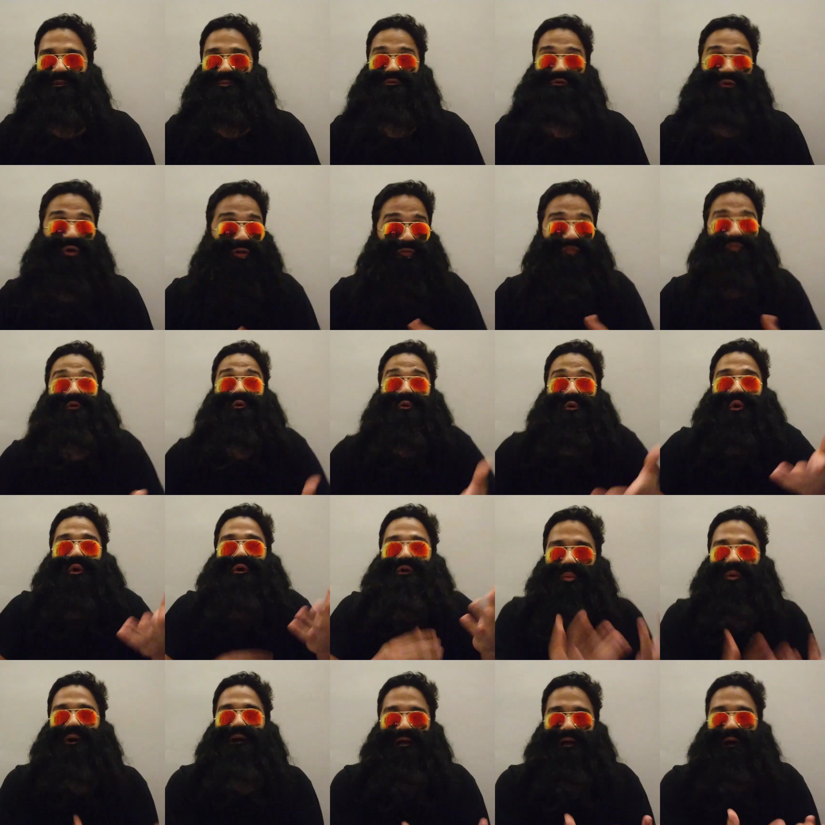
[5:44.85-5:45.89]
So if you don't
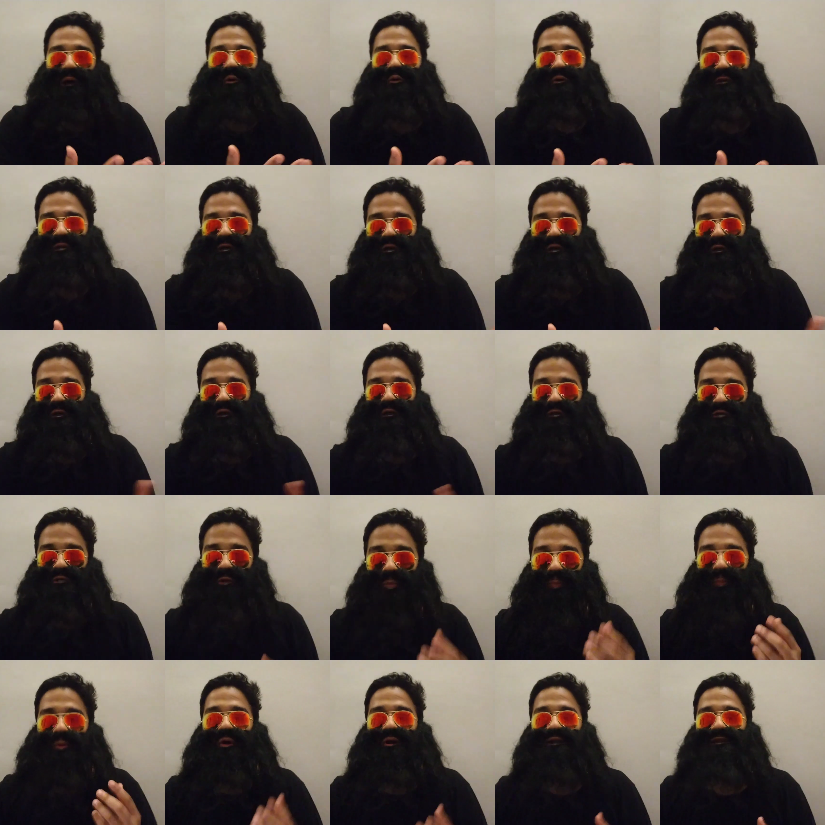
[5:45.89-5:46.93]
work out, your
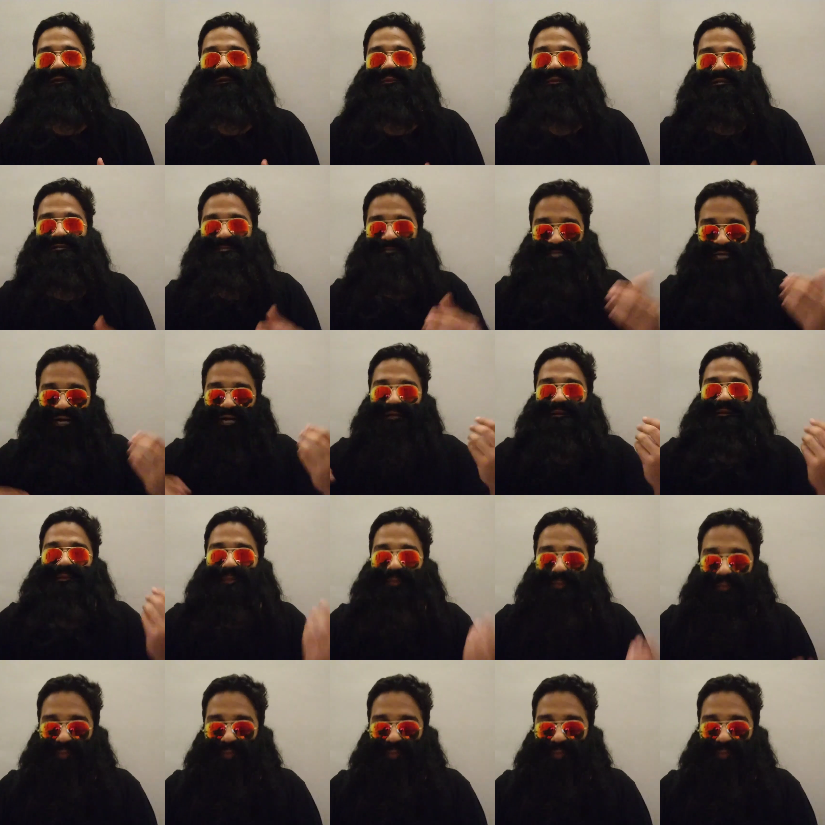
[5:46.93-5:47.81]
body will start